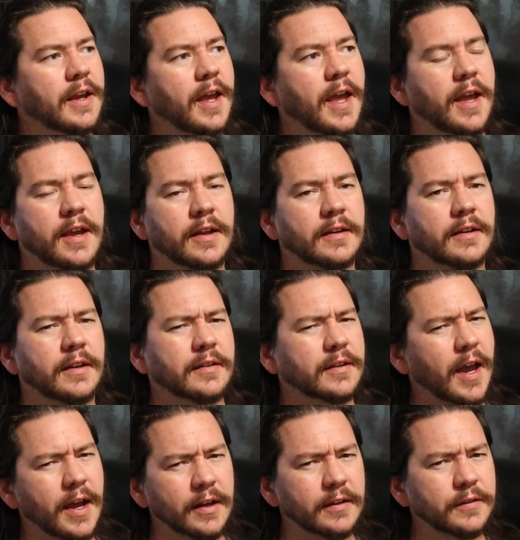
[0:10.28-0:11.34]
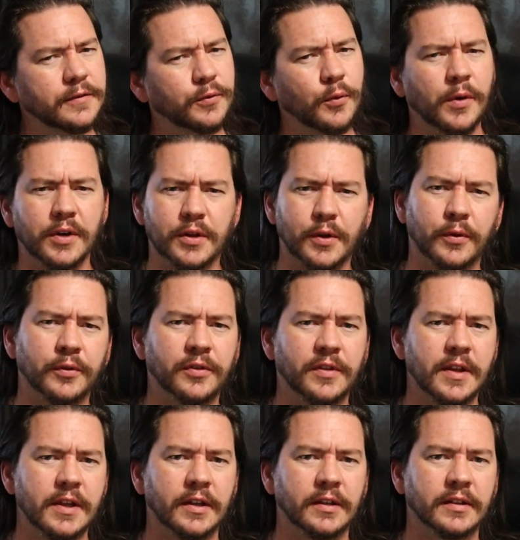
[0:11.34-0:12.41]
And it's kind of one of those
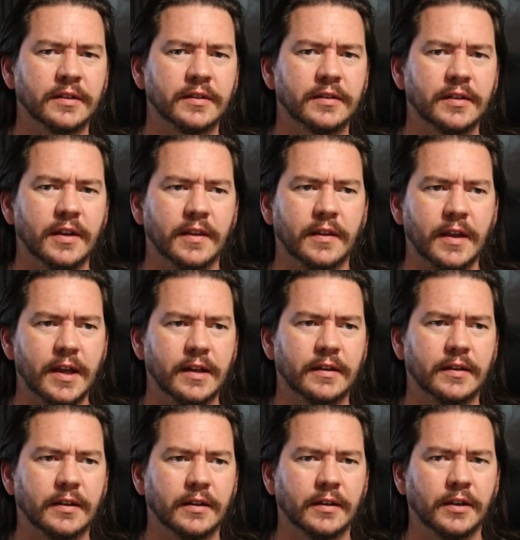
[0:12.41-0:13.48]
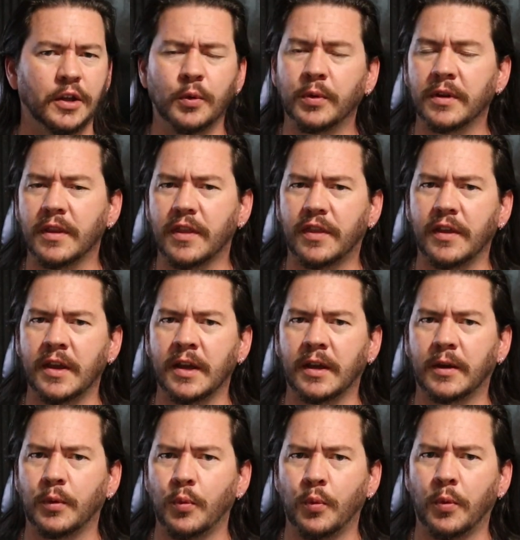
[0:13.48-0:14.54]
things that you wouldn't
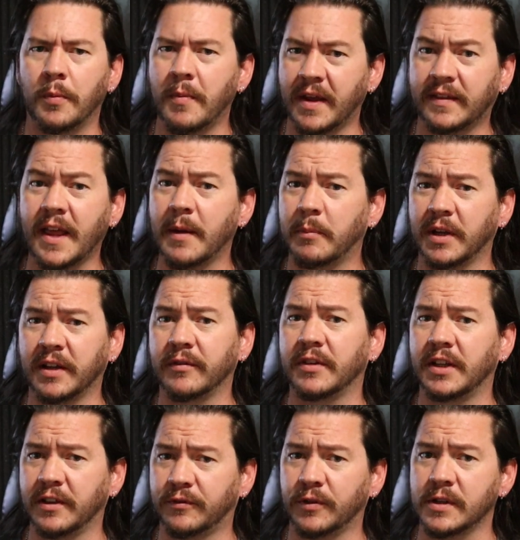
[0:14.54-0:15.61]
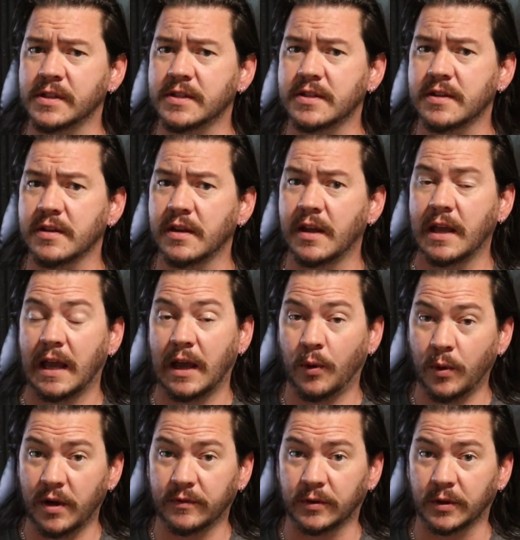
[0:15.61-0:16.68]
think would make that big of a difference.
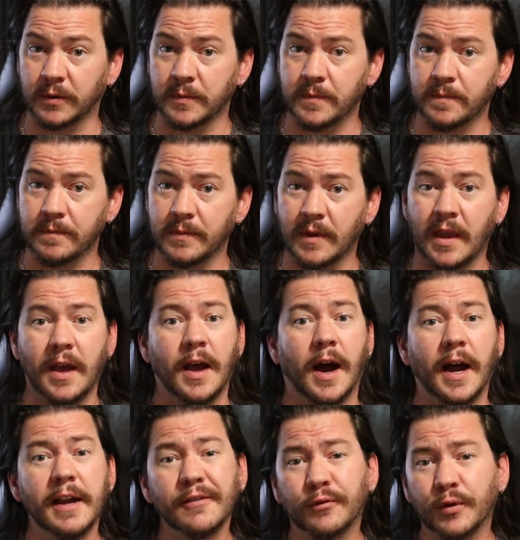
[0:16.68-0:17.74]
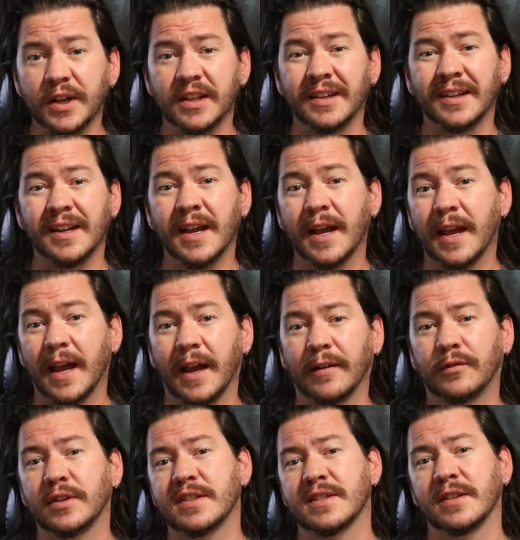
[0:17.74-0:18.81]
However, I have written
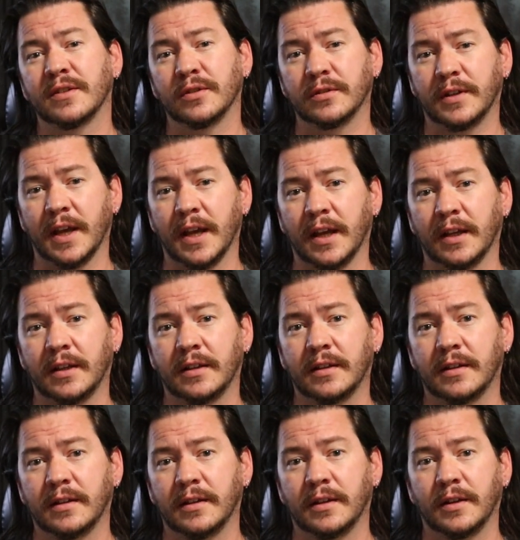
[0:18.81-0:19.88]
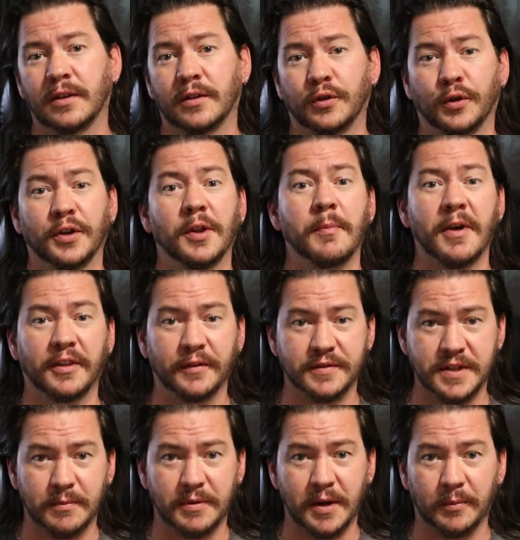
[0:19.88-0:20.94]
every single day during the month of
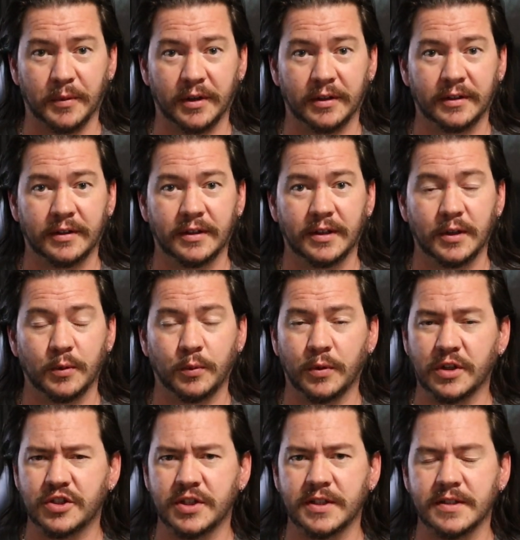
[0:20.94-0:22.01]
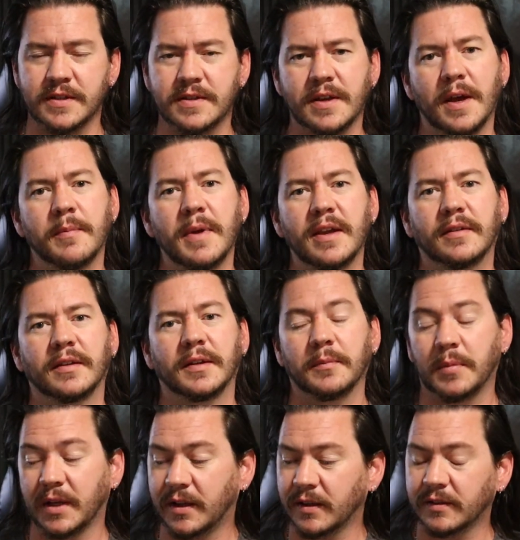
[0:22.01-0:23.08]
September, which is amazing
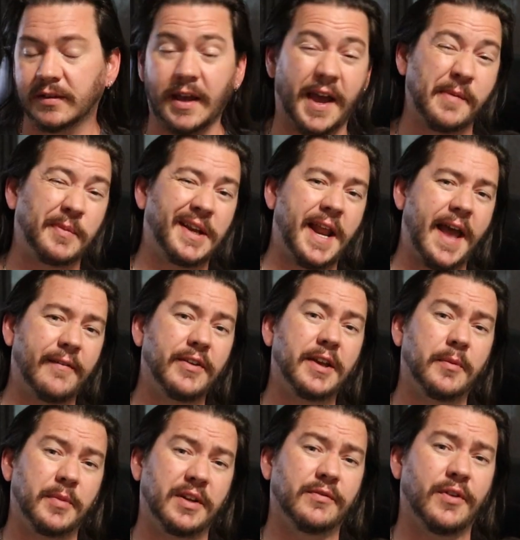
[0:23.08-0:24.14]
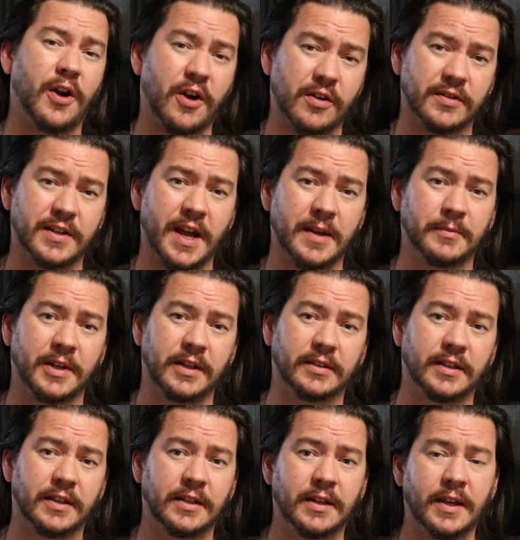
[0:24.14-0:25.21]
because I've been having a bit of a hard time
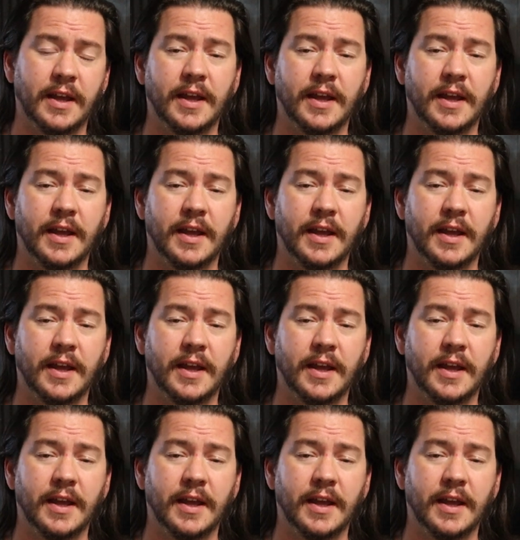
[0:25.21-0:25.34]
lately.